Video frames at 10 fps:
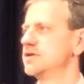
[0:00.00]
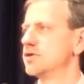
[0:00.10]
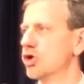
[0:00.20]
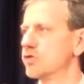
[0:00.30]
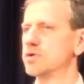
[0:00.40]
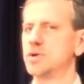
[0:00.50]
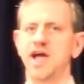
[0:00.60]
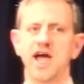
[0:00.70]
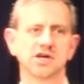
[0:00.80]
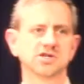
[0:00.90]

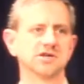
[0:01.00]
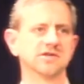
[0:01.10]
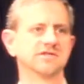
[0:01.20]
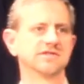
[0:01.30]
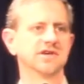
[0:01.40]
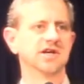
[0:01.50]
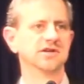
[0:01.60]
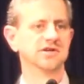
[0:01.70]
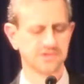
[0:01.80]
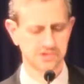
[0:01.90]
overreactions, and
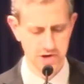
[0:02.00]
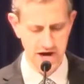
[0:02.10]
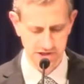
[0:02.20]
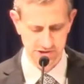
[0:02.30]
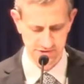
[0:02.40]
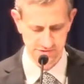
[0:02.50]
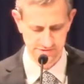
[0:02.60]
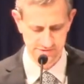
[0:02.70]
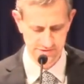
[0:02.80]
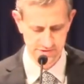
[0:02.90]

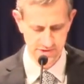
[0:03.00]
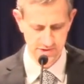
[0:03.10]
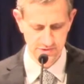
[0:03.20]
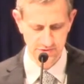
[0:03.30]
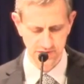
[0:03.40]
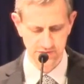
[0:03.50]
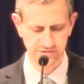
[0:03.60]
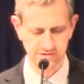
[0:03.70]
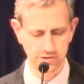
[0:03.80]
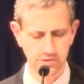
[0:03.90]
distractions that can
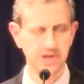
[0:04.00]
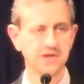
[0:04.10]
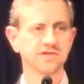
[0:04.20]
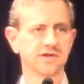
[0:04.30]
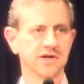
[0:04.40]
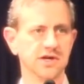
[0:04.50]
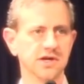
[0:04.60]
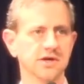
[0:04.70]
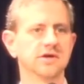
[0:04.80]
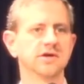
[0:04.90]
so easily
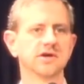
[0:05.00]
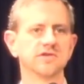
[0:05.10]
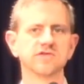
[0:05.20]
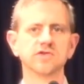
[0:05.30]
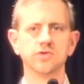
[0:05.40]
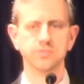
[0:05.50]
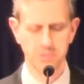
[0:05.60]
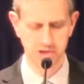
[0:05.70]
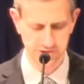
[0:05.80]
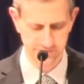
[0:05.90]
consume
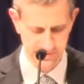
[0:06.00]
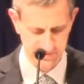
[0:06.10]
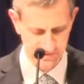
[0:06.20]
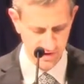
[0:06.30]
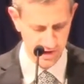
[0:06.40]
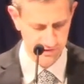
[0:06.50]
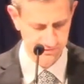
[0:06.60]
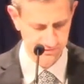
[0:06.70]
much of this life.